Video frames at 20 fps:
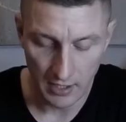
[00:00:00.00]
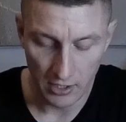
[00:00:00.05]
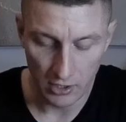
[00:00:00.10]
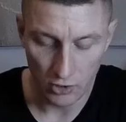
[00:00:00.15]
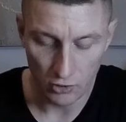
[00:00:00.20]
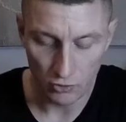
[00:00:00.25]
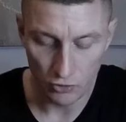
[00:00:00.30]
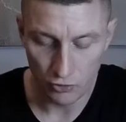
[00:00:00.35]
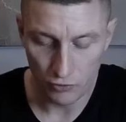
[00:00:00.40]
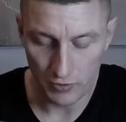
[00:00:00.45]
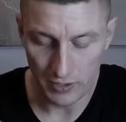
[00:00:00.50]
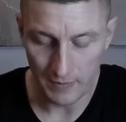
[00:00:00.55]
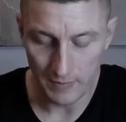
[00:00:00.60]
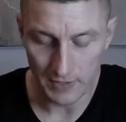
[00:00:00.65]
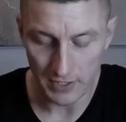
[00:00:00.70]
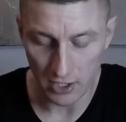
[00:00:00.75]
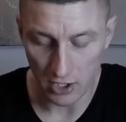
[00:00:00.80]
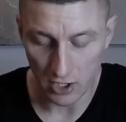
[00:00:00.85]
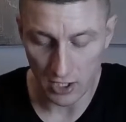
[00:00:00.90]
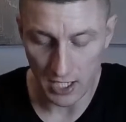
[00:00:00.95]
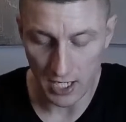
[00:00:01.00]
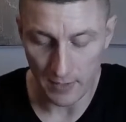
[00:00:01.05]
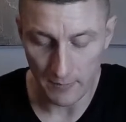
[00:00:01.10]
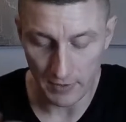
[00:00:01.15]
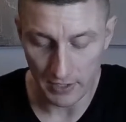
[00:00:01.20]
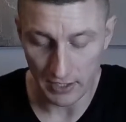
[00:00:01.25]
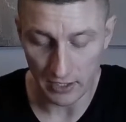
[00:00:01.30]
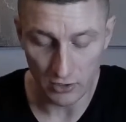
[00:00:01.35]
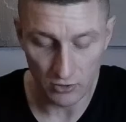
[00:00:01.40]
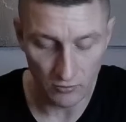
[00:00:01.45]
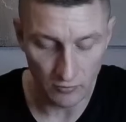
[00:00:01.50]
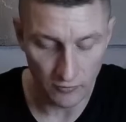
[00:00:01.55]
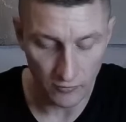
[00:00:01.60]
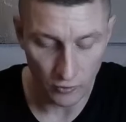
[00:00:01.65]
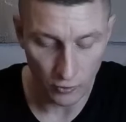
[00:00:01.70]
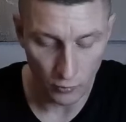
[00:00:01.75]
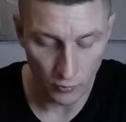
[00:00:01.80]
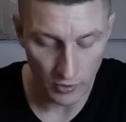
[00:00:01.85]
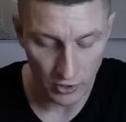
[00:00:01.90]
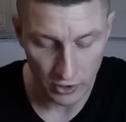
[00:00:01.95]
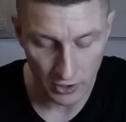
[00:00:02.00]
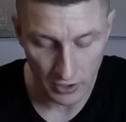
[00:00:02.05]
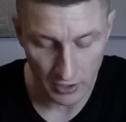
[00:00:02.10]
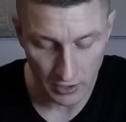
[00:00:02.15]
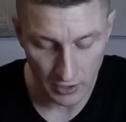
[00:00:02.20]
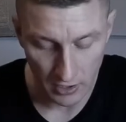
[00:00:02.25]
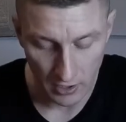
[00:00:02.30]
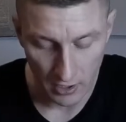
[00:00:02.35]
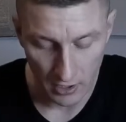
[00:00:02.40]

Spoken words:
your dreams are coming into fruition,